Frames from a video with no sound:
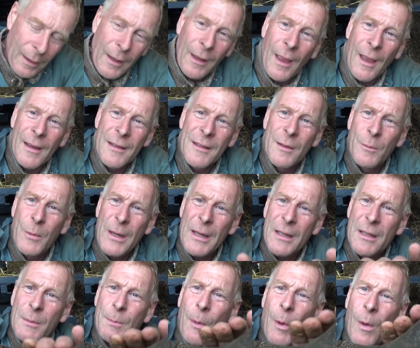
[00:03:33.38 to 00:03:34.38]
that's the weak
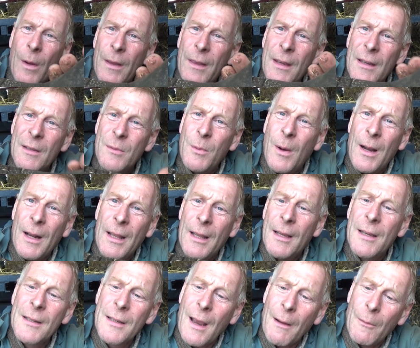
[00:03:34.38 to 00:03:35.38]
spot in this welly
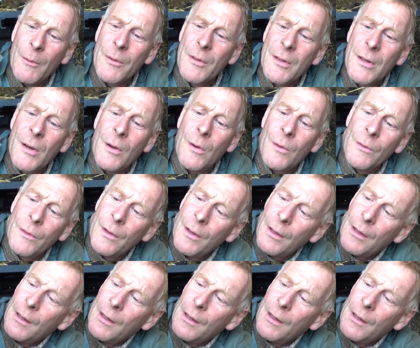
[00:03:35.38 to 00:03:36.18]
because that one's gone.